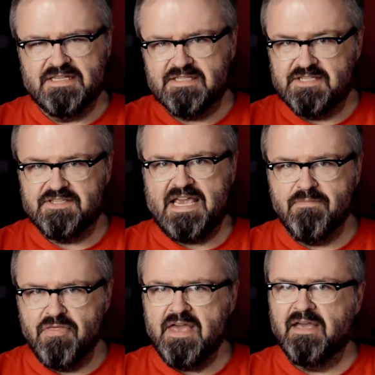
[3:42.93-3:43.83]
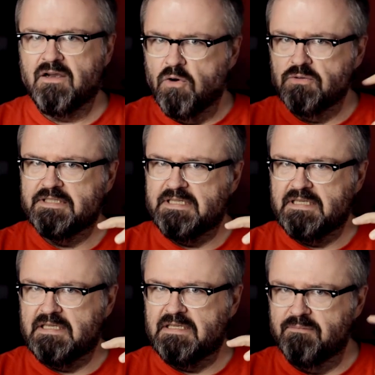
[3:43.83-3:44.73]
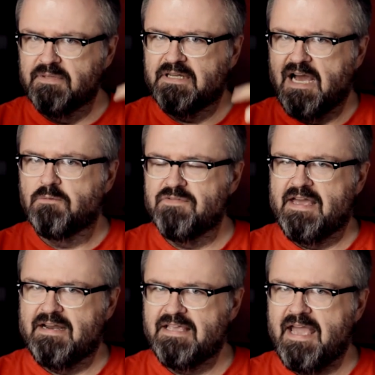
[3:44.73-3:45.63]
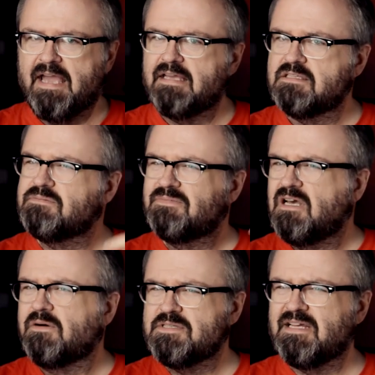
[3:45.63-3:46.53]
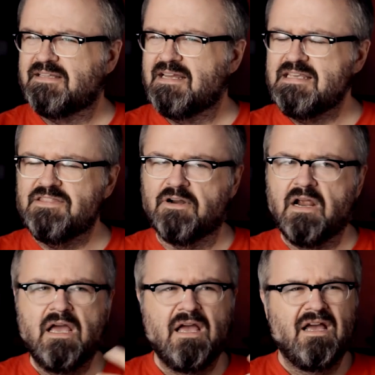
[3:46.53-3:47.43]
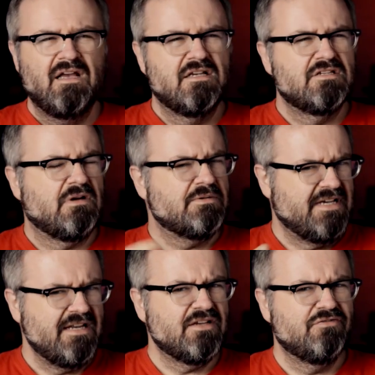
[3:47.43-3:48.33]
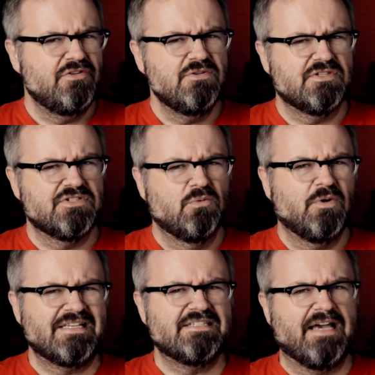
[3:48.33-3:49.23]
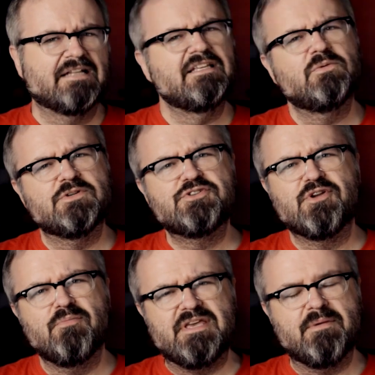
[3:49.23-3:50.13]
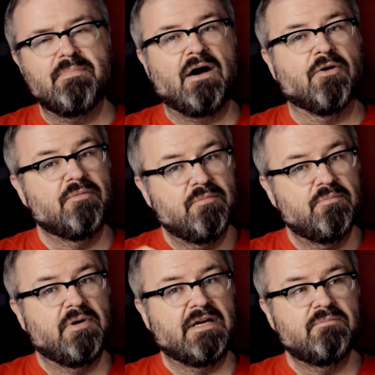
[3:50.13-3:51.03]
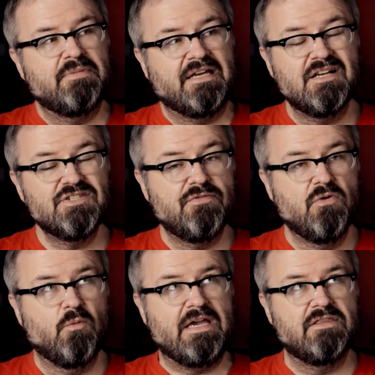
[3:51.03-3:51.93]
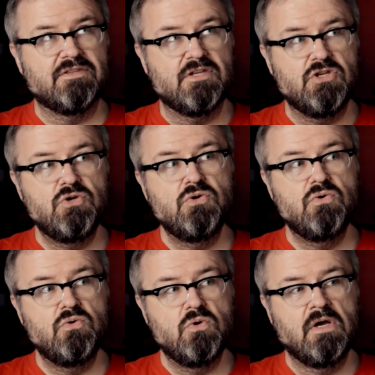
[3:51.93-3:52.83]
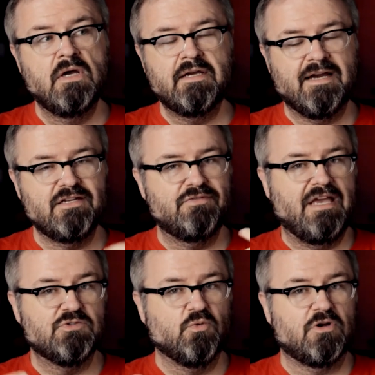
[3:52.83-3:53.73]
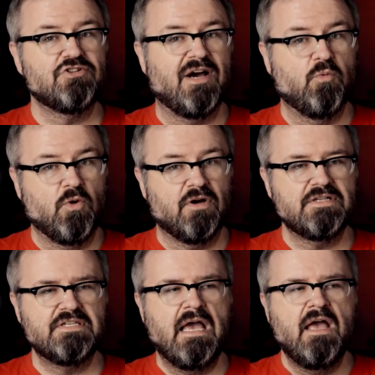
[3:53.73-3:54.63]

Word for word: It's the same thing, only but now we've added gangs. No, it's not that either. So I was kind of confused as to what exactly it was going to be about. But because of the way that the new kind of Games Workshop works,